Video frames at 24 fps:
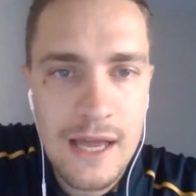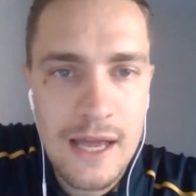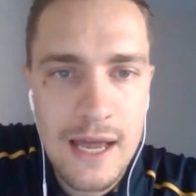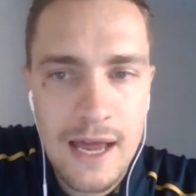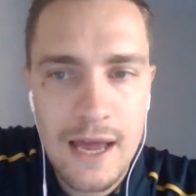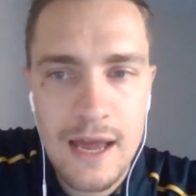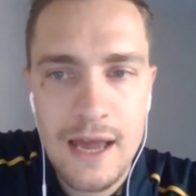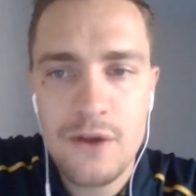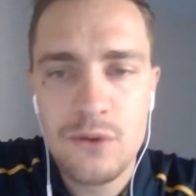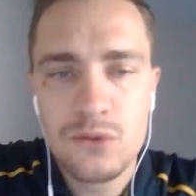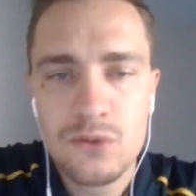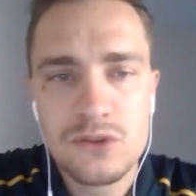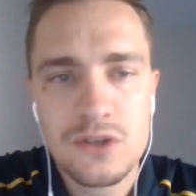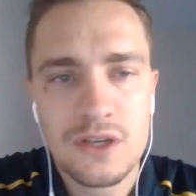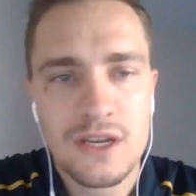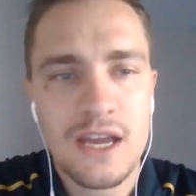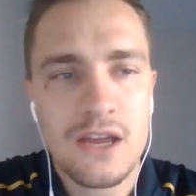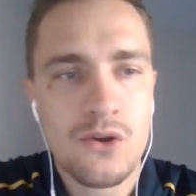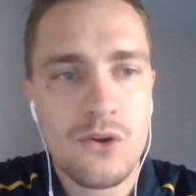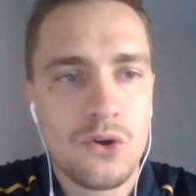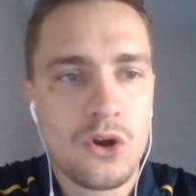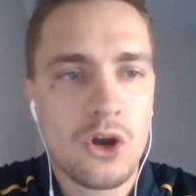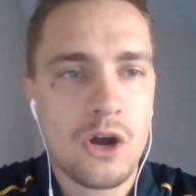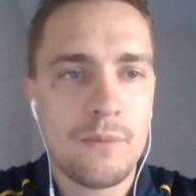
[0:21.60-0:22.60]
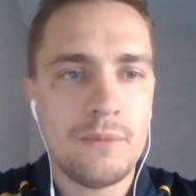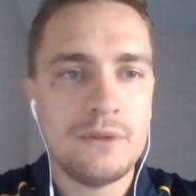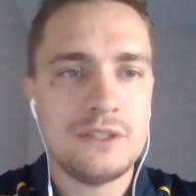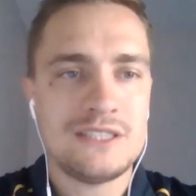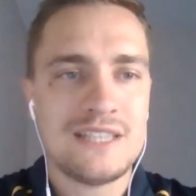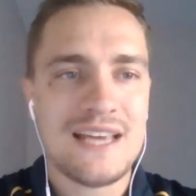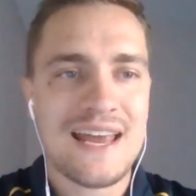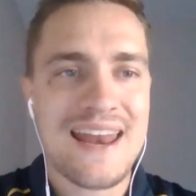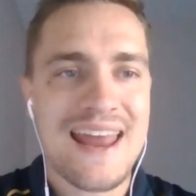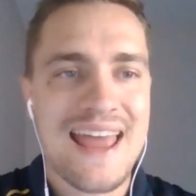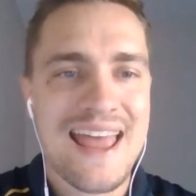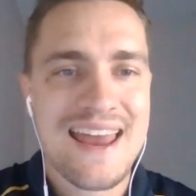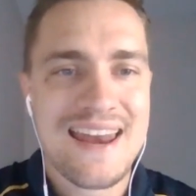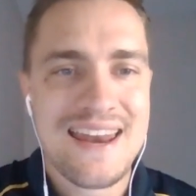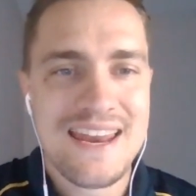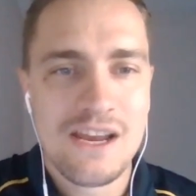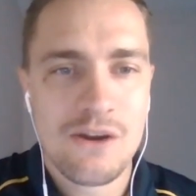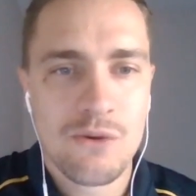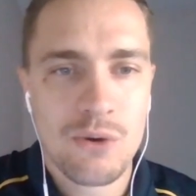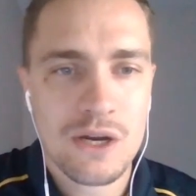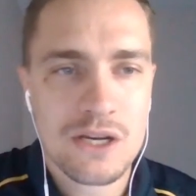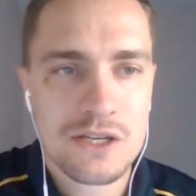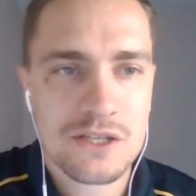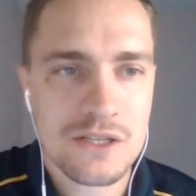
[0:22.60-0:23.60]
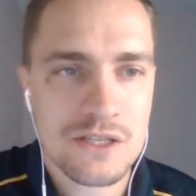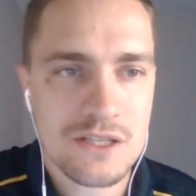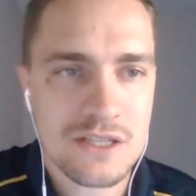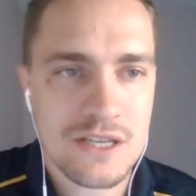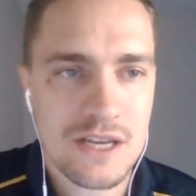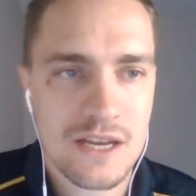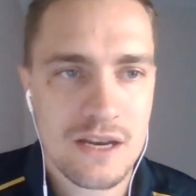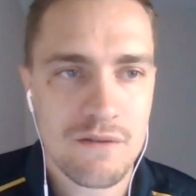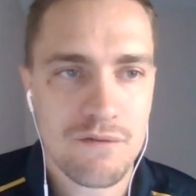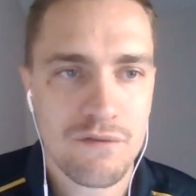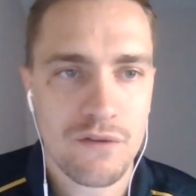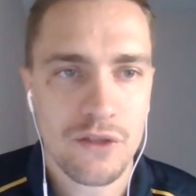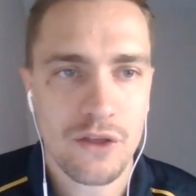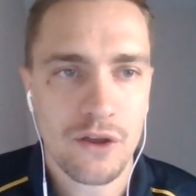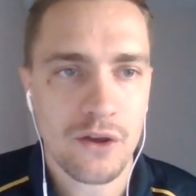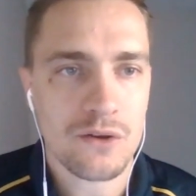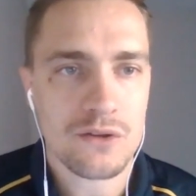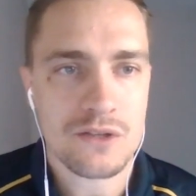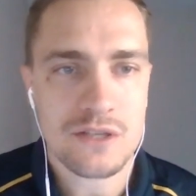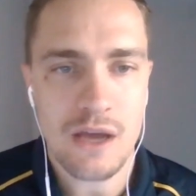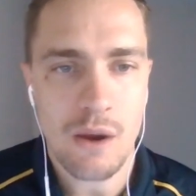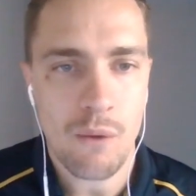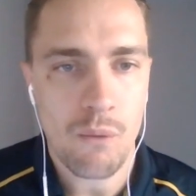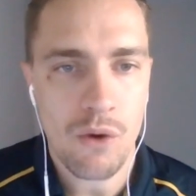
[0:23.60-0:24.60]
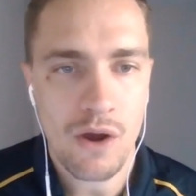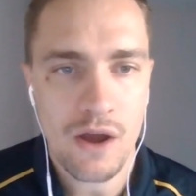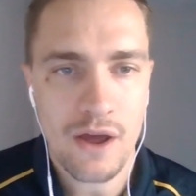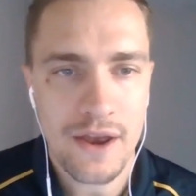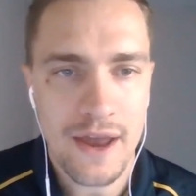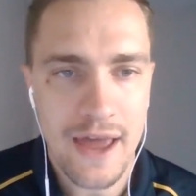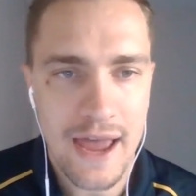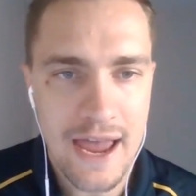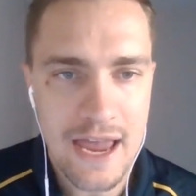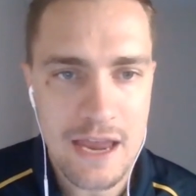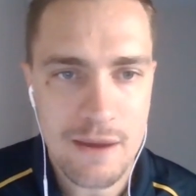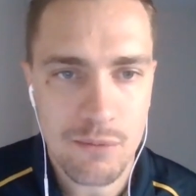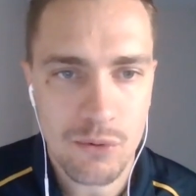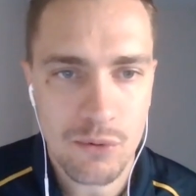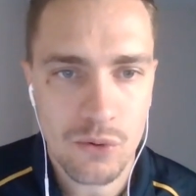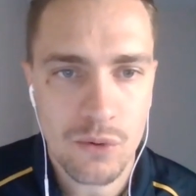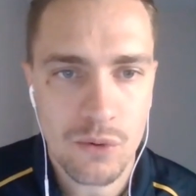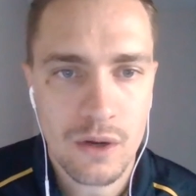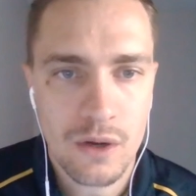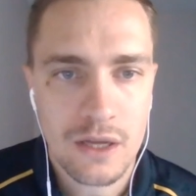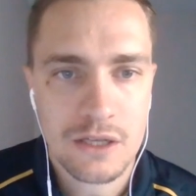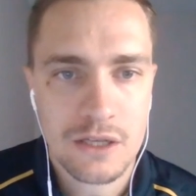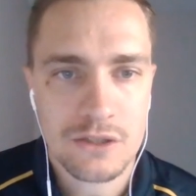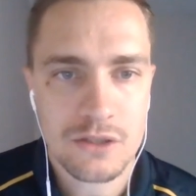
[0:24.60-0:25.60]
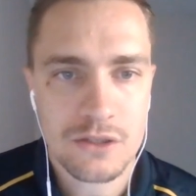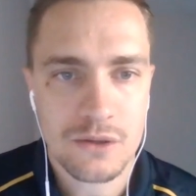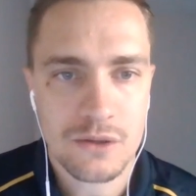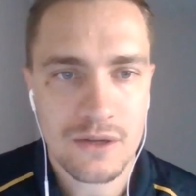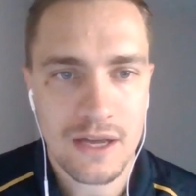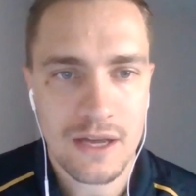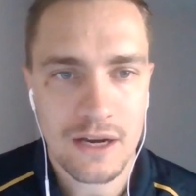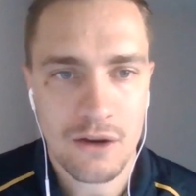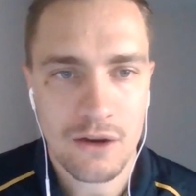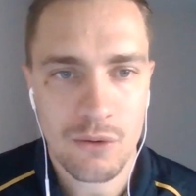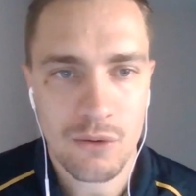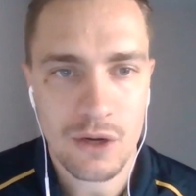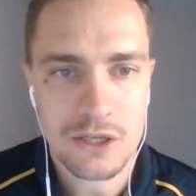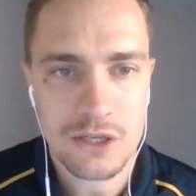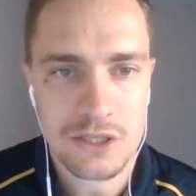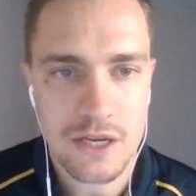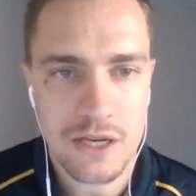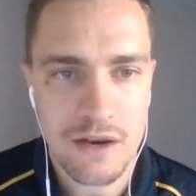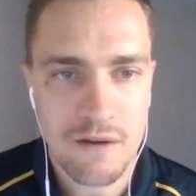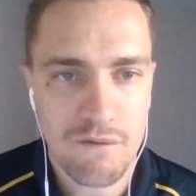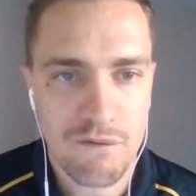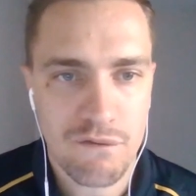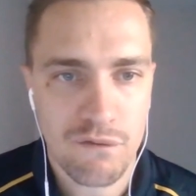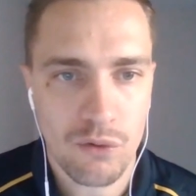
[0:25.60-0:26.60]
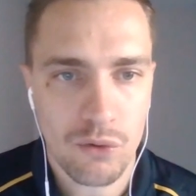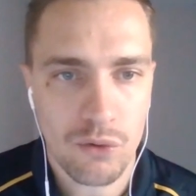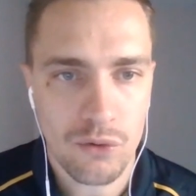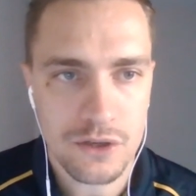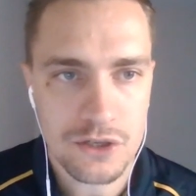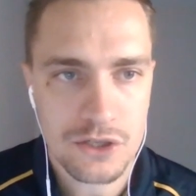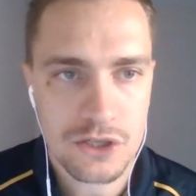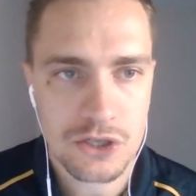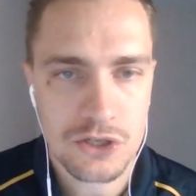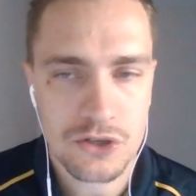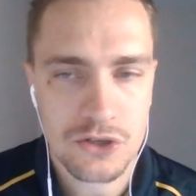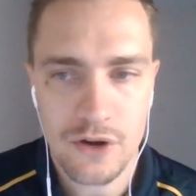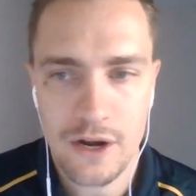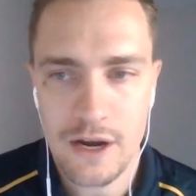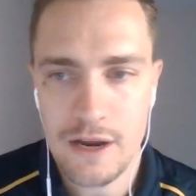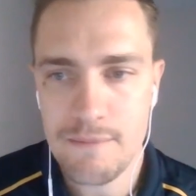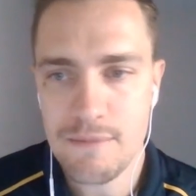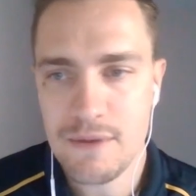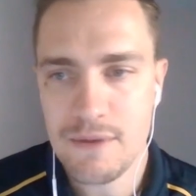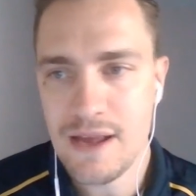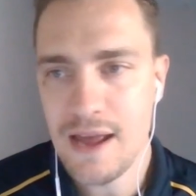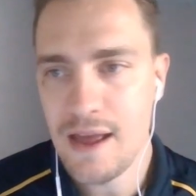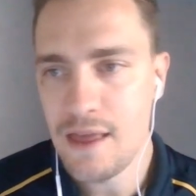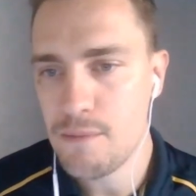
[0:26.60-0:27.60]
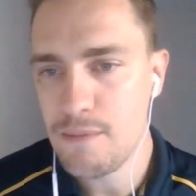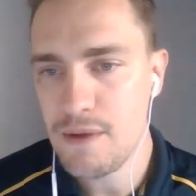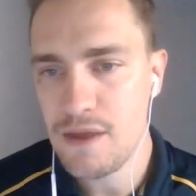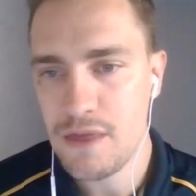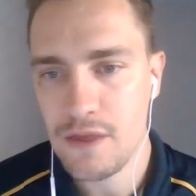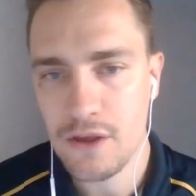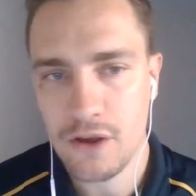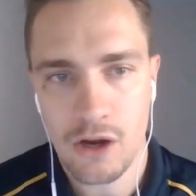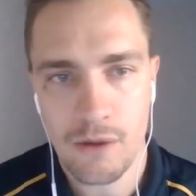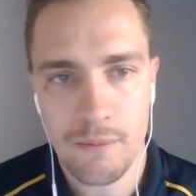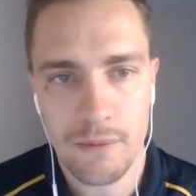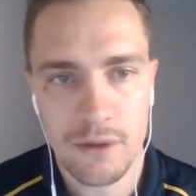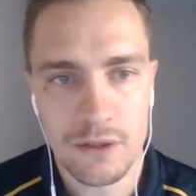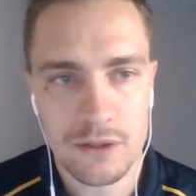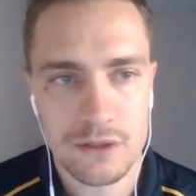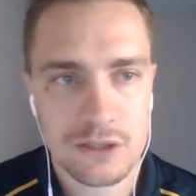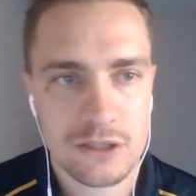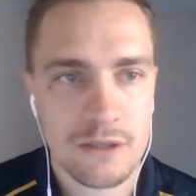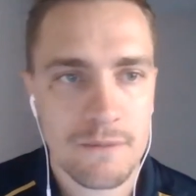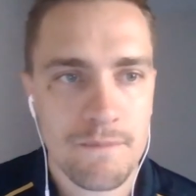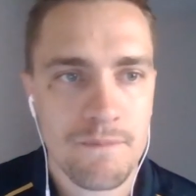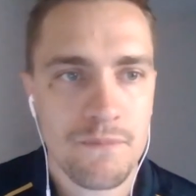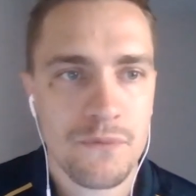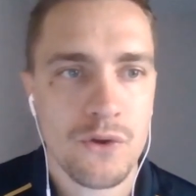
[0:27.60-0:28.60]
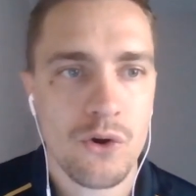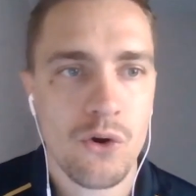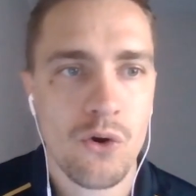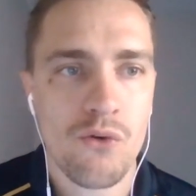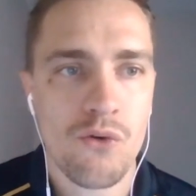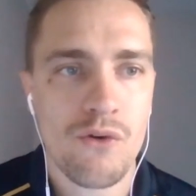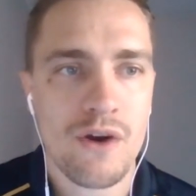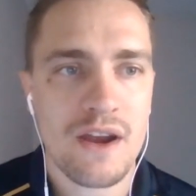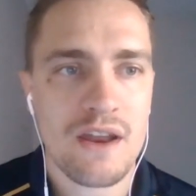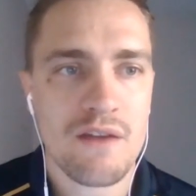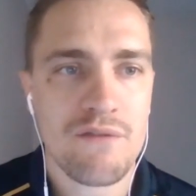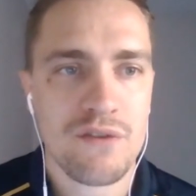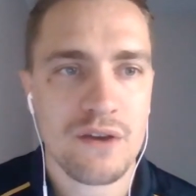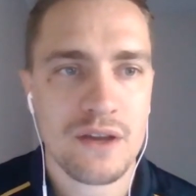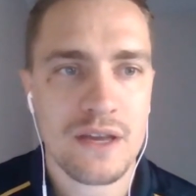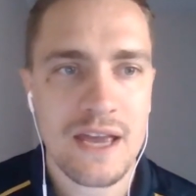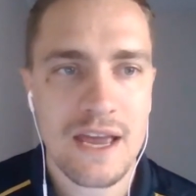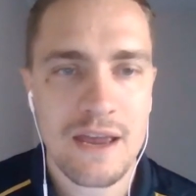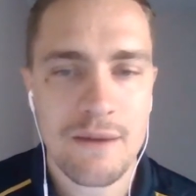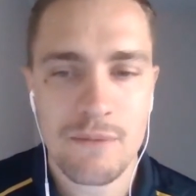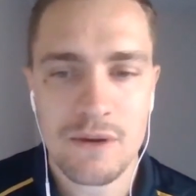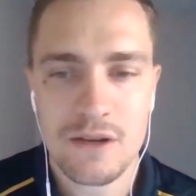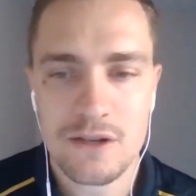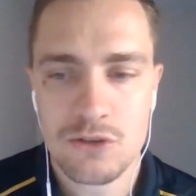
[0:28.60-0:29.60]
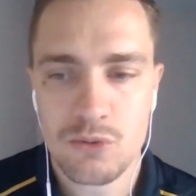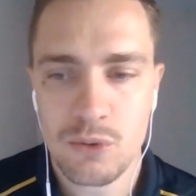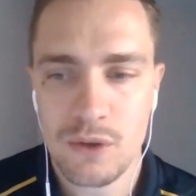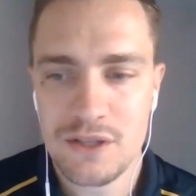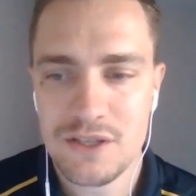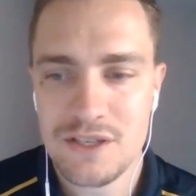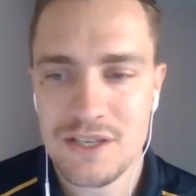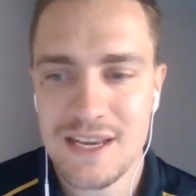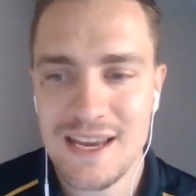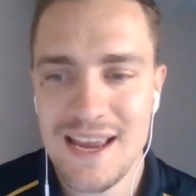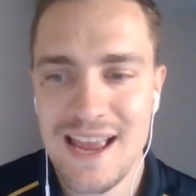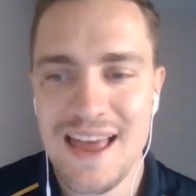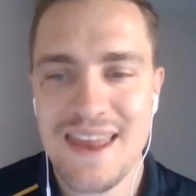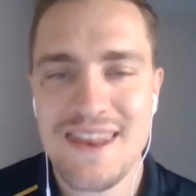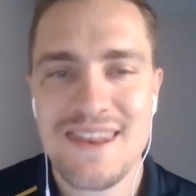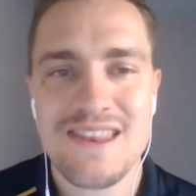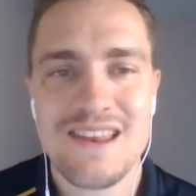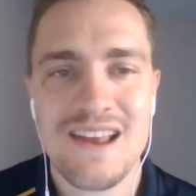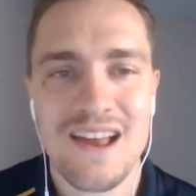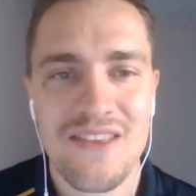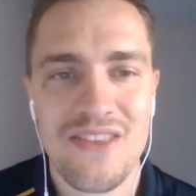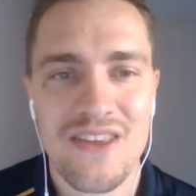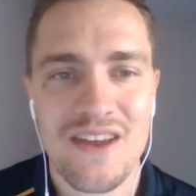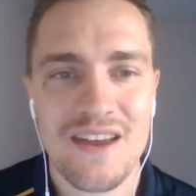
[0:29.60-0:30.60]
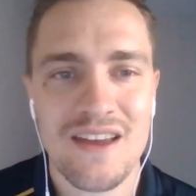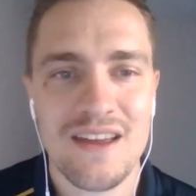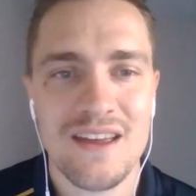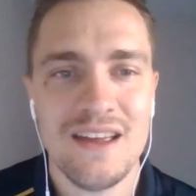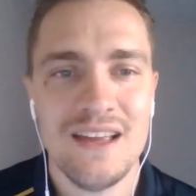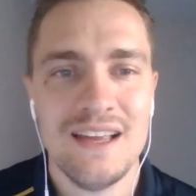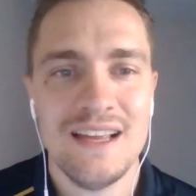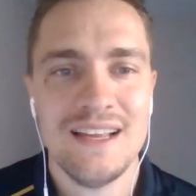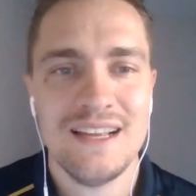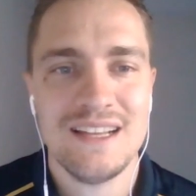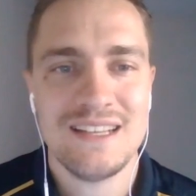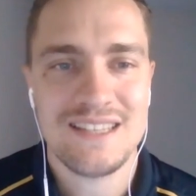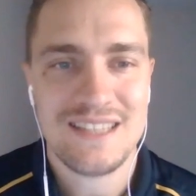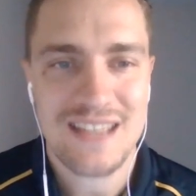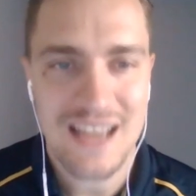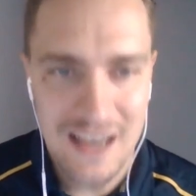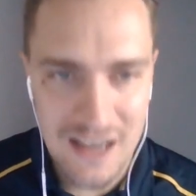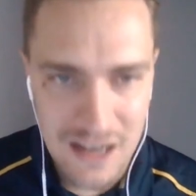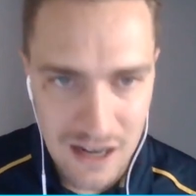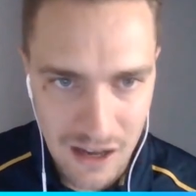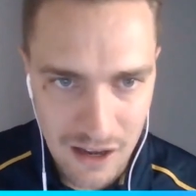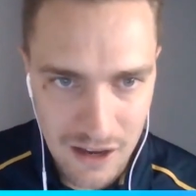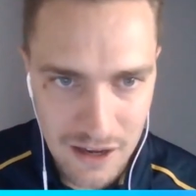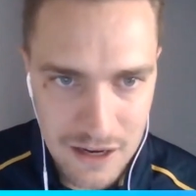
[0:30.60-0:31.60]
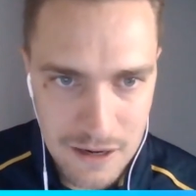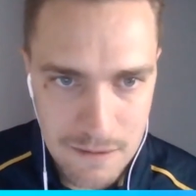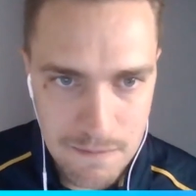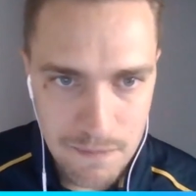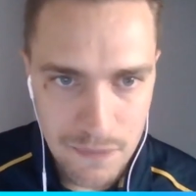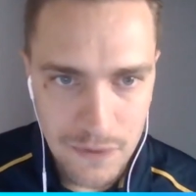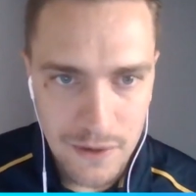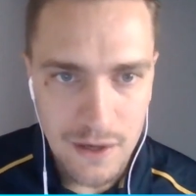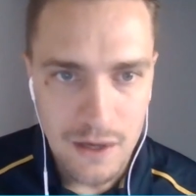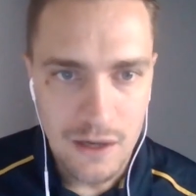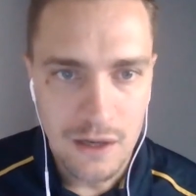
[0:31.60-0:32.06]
and also get your comments and any questions in for those that weren't able to get a question in for the stream. Get them in the comments. All ready for Game Week 20, another deadline.